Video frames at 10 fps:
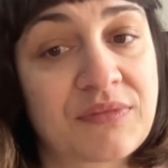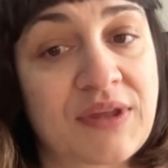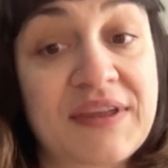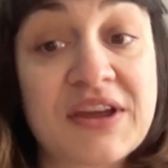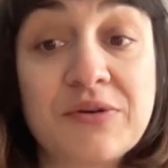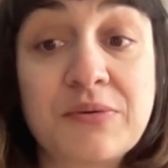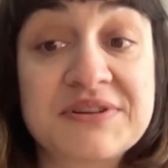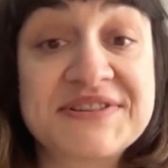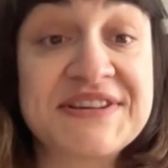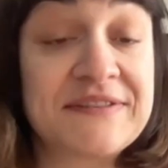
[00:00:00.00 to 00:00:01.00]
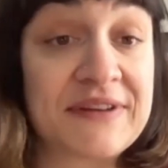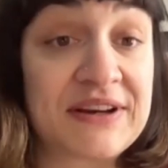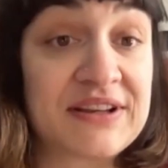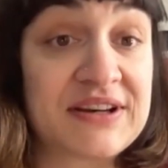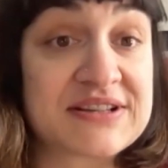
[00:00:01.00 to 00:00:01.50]
Then you will see
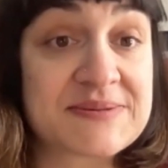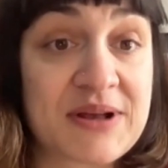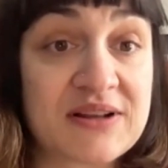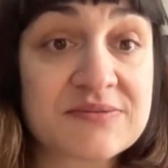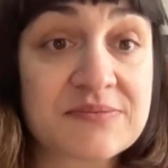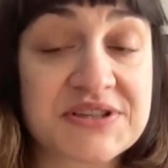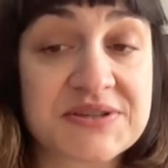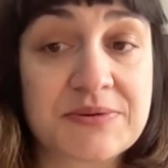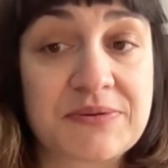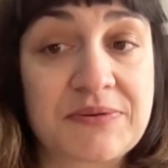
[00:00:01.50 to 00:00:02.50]
Finding Spells, which is from